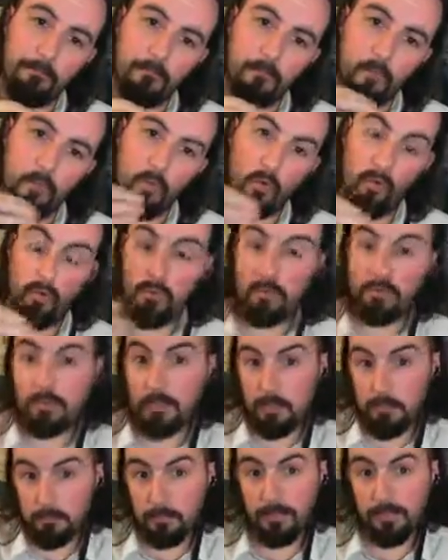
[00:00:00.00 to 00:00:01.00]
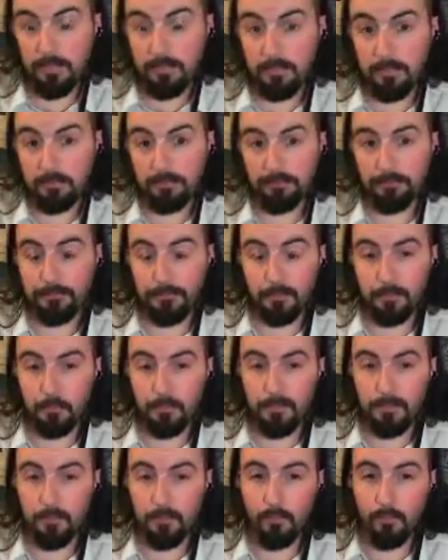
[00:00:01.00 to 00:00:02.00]
what looks like the pitch, so
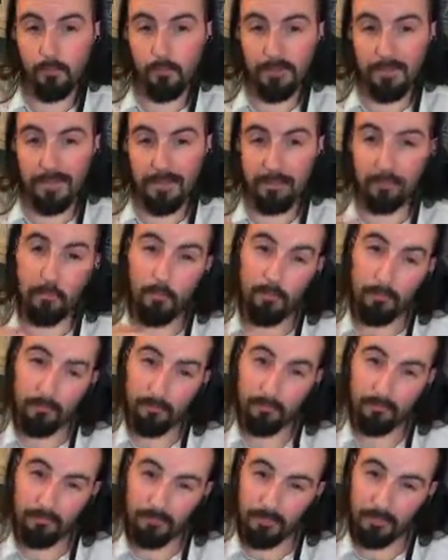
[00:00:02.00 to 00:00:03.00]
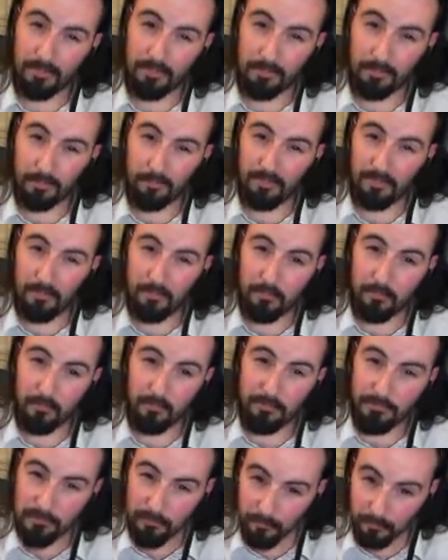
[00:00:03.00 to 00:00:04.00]
that we get both the traditional Blood Bowl
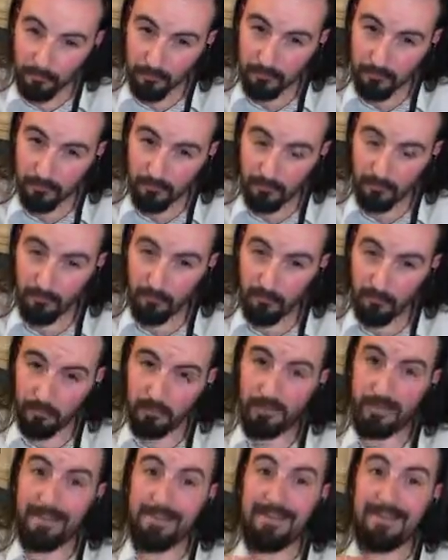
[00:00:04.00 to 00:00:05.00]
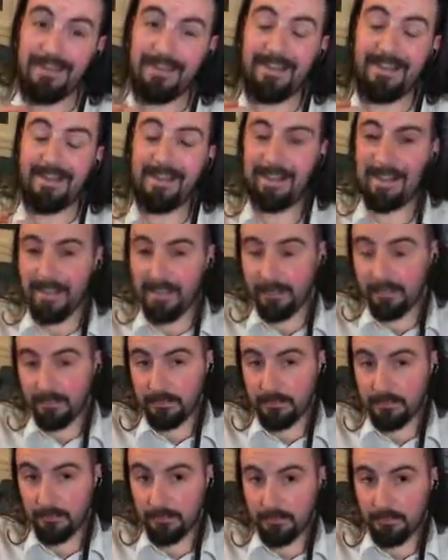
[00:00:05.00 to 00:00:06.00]
field look
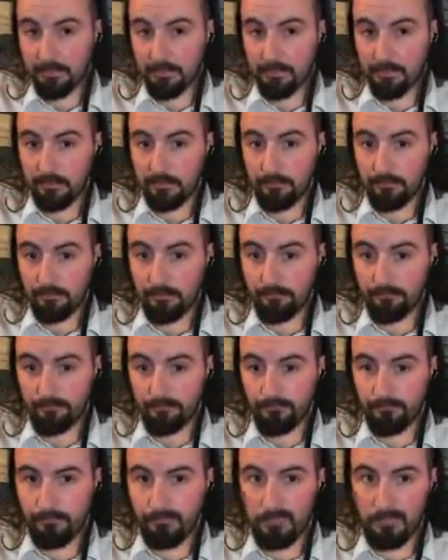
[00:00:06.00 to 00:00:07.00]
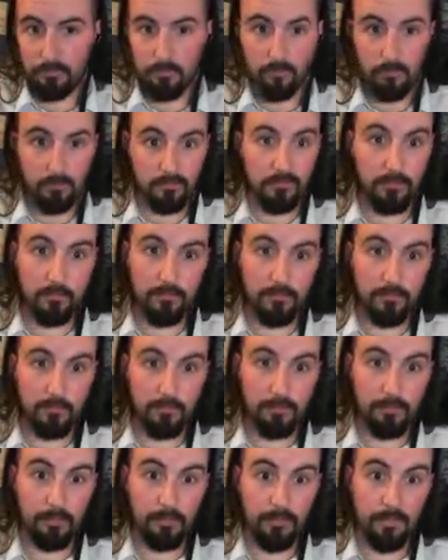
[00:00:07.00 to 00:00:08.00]
and the look of something
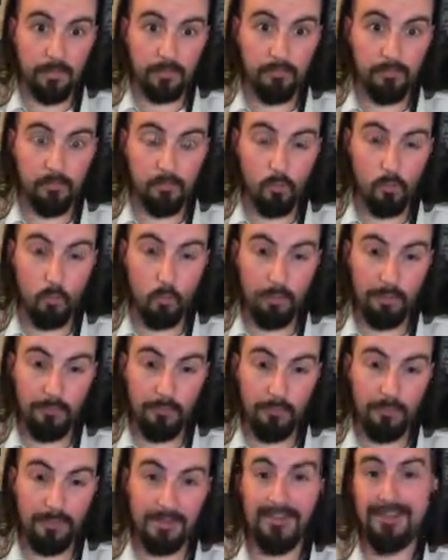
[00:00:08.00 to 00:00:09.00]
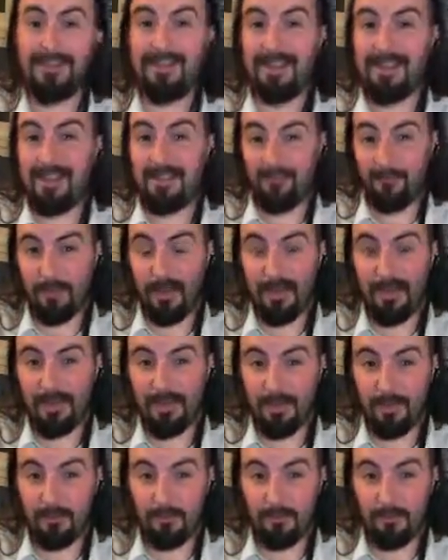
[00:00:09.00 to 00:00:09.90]
supernatural and weird. I reckon that will